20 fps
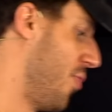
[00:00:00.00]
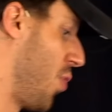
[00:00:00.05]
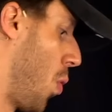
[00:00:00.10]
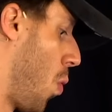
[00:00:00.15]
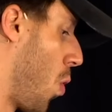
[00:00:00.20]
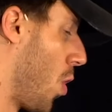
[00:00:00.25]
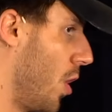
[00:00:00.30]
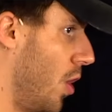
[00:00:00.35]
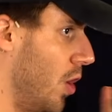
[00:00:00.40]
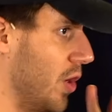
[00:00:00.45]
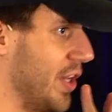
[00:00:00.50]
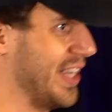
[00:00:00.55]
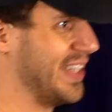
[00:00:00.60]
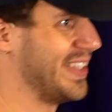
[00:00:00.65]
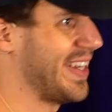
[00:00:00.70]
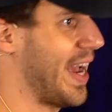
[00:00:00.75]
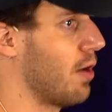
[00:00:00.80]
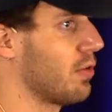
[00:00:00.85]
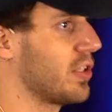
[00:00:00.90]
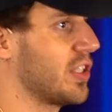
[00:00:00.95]
the world
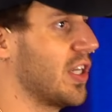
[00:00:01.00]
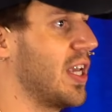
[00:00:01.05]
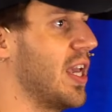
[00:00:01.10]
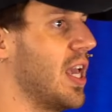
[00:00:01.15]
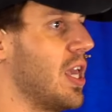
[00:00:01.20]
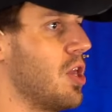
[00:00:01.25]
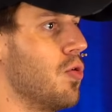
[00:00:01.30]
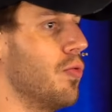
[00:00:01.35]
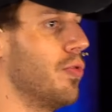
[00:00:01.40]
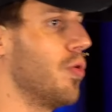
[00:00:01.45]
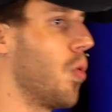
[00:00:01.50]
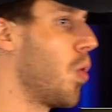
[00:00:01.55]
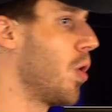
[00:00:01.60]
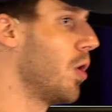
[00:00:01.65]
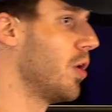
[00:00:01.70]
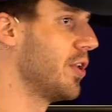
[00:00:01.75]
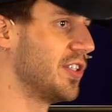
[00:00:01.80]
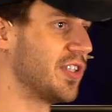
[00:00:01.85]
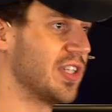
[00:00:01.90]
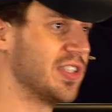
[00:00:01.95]
is out to get you. The
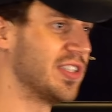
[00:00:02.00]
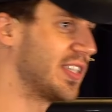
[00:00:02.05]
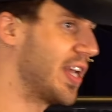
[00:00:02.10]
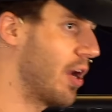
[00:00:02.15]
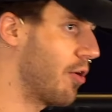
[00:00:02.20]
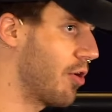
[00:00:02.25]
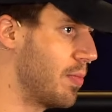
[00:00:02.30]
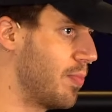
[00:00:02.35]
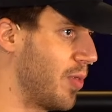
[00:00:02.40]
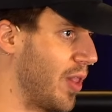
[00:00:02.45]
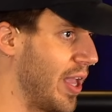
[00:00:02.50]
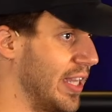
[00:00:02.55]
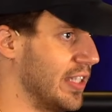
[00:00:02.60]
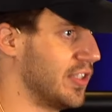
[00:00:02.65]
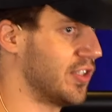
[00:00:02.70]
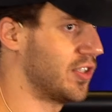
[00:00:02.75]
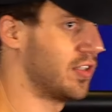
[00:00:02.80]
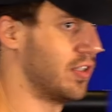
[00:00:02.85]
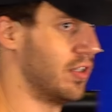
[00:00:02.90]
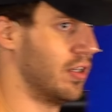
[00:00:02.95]
world is a scary
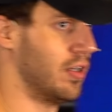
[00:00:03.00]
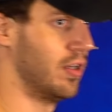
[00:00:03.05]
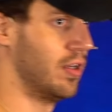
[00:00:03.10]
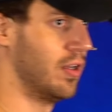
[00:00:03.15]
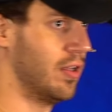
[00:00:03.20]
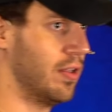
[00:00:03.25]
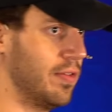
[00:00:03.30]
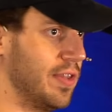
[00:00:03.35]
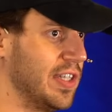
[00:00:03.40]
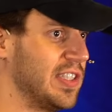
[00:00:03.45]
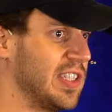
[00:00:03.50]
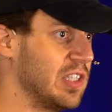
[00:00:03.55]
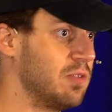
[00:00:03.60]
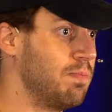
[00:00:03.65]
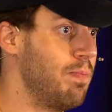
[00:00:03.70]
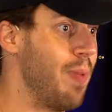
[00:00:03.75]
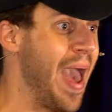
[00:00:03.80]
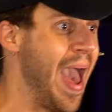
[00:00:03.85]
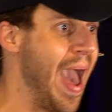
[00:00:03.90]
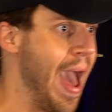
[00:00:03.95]
place. This is
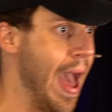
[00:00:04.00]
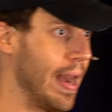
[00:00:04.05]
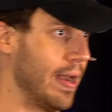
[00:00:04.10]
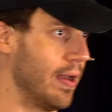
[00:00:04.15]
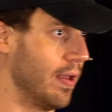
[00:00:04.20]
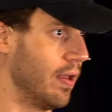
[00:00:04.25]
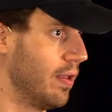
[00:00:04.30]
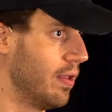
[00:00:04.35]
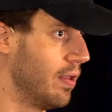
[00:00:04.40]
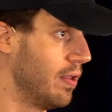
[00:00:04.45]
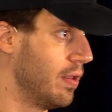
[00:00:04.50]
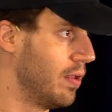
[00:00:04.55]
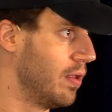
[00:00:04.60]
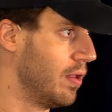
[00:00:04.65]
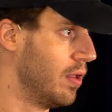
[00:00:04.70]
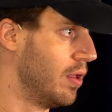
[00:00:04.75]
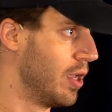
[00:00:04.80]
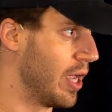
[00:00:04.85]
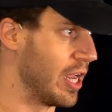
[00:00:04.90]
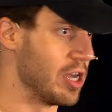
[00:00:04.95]
bad.
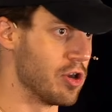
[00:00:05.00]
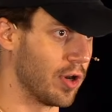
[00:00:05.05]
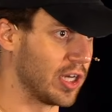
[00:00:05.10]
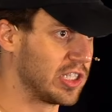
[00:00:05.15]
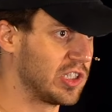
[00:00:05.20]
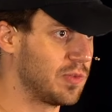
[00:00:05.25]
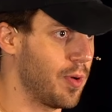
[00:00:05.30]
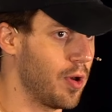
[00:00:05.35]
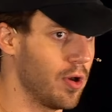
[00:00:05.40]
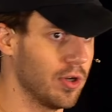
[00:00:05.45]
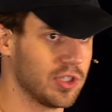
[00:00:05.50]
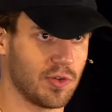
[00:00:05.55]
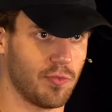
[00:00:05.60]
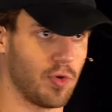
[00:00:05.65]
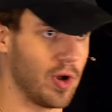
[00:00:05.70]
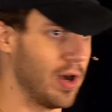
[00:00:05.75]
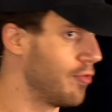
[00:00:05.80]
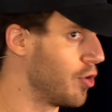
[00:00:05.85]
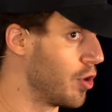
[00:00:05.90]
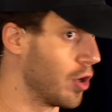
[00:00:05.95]
And your experience of
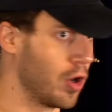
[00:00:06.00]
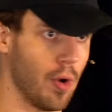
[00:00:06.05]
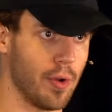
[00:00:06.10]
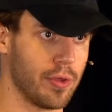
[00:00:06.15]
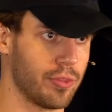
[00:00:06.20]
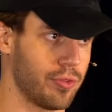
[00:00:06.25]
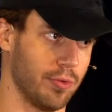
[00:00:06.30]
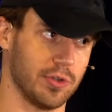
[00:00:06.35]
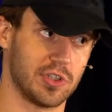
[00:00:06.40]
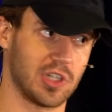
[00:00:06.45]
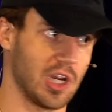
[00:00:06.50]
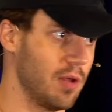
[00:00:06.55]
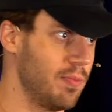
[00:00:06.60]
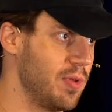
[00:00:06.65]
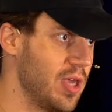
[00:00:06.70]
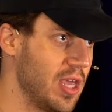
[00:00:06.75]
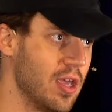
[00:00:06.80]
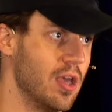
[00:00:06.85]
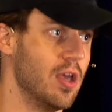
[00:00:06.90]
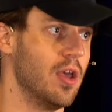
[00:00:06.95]
whatever you're going through is going to
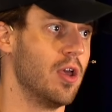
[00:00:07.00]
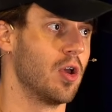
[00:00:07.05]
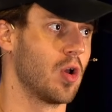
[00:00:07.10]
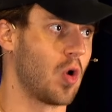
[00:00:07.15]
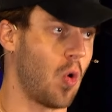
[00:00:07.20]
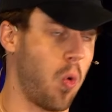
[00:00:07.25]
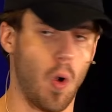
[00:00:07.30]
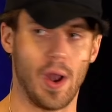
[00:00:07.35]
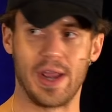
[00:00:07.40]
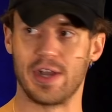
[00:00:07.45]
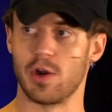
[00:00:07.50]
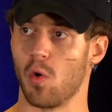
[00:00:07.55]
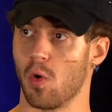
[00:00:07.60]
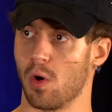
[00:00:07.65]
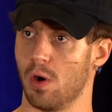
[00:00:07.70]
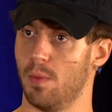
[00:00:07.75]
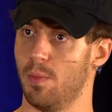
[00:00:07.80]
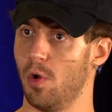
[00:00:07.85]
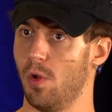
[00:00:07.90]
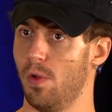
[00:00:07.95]
be quite
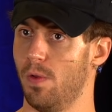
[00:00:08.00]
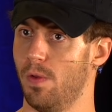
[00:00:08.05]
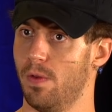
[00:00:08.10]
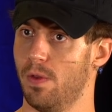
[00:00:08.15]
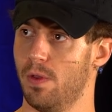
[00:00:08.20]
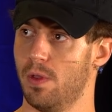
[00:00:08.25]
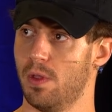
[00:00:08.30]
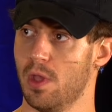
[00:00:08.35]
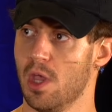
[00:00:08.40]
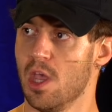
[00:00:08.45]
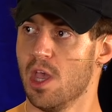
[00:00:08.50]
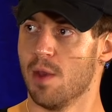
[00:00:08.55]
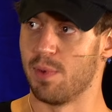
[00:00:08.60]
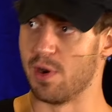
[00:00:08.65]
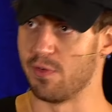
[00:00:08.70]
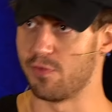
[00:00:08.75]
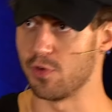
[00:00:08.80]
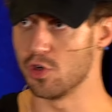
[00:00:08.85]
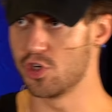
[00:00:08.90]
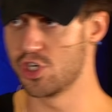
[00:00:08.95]
horrible.
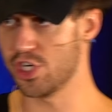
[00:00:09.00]
But if you